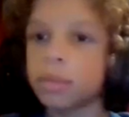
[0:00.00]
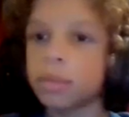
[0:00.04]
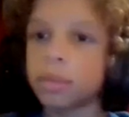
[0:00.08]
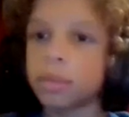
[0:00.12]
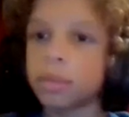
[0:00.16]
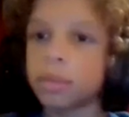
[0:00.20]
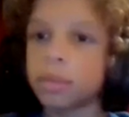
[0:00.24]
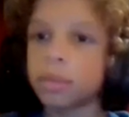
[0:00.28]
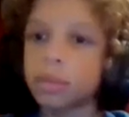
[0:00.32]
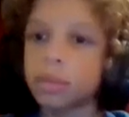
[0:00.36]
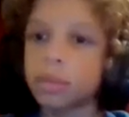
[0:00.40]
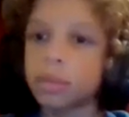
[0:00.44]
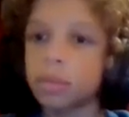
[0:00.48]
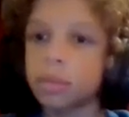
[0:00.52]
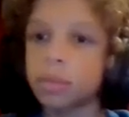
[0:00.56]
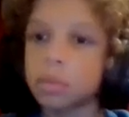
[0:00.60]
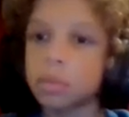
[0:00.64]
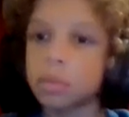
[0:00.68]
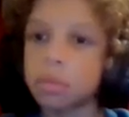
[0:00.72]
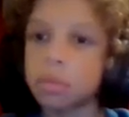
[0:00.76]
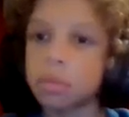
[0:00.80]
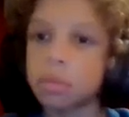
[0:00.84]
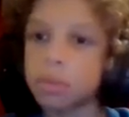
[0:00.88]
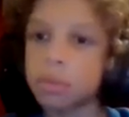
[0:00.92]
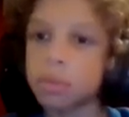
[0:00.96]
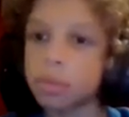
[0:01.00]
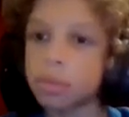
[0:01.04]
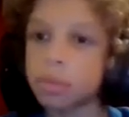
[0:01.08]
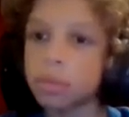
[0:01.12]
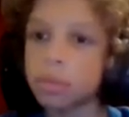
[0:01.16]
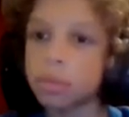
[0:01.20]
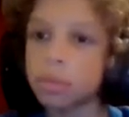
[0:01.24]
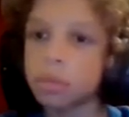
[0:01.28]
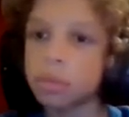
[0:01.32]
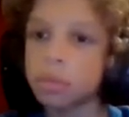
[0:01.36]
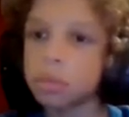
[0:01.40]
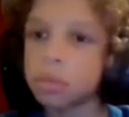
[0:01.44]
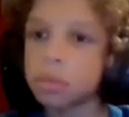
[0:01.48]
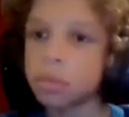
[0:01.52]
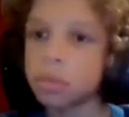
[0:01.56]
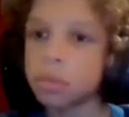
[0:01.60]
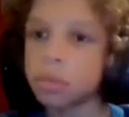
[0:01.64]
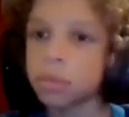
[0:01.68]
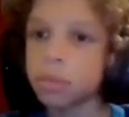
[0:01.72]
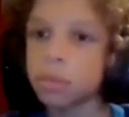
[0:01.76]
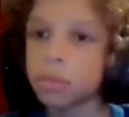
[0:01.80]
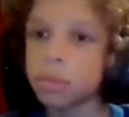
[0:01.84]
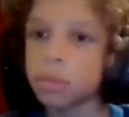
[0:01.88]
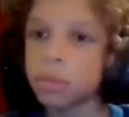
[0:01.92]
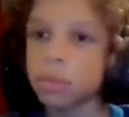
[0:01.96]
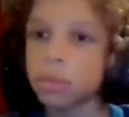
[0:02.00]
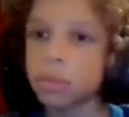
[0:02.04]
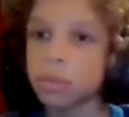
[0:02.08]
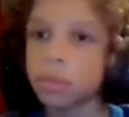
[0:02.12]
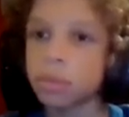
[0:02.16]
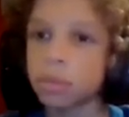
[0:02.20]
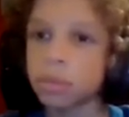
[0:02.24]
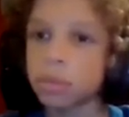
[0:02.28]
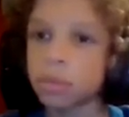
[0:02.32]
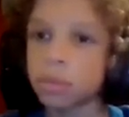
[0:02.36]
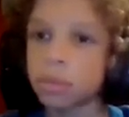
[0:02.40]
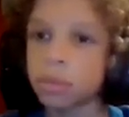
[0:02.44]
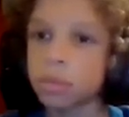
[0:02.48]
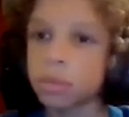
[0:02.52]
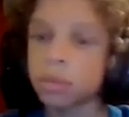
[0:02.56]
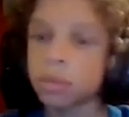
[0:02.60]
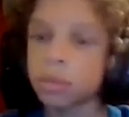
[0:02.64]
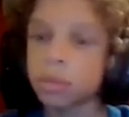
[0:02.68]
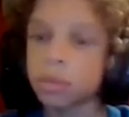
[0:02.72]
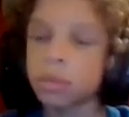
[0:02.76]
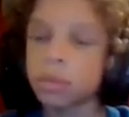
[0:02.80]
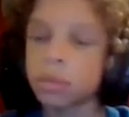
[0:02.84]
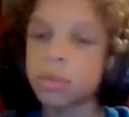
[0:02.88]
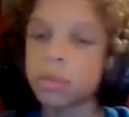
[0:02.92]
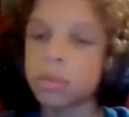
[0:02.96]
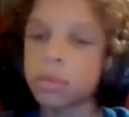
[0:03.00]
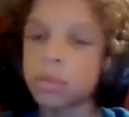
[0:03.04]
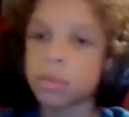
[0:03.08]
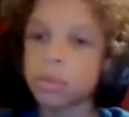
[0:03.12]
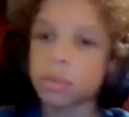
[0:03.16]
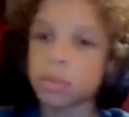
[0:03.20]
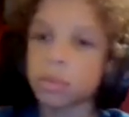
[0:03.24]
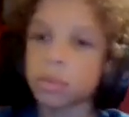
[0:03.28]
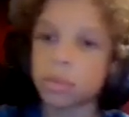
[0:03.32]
(silent)